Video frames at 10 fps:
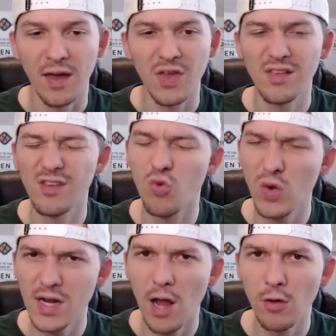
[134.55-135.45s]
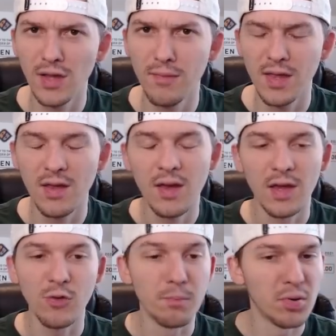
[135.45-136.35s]
I think it's a $20 limit.
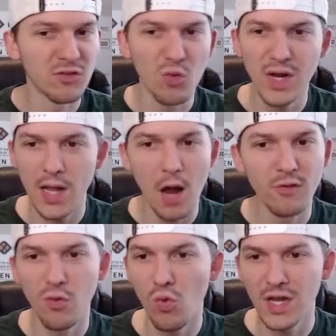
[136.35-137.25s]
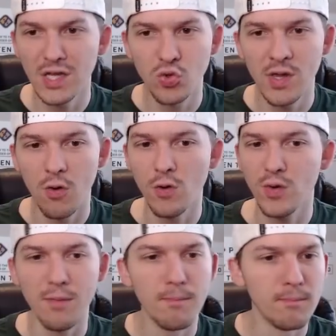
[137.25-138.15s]
You can put $20 on one entry, or you
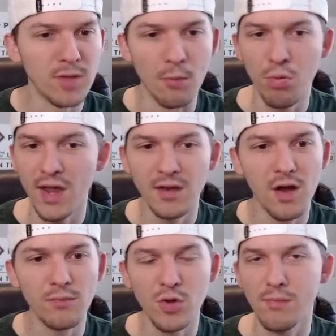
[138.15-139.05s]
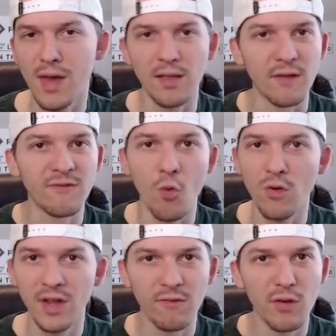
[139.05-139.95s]
can, you know, break it up. You can make like four
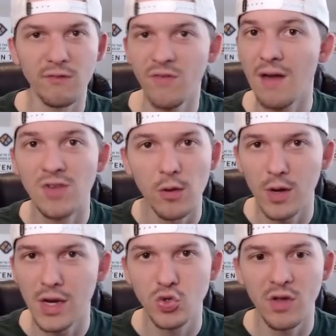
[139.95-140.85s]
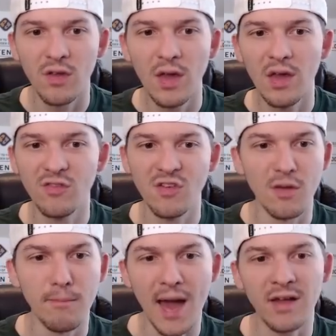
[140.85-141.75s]
different $5 entries. It's just
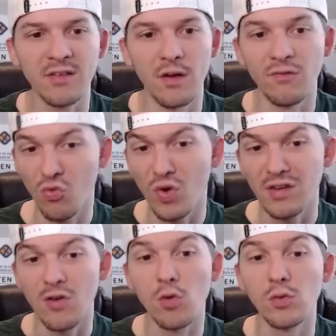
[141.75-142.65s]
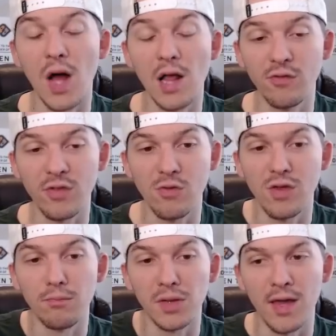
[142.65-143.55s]
a max of $20 total that you
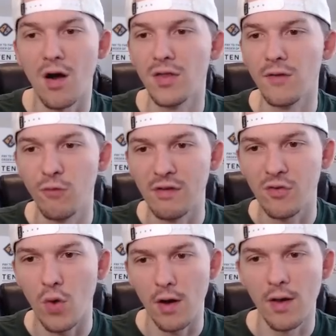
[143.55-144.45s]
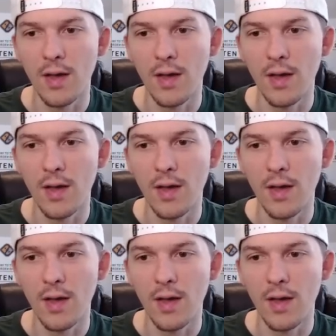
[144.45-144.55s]
can play on the free square.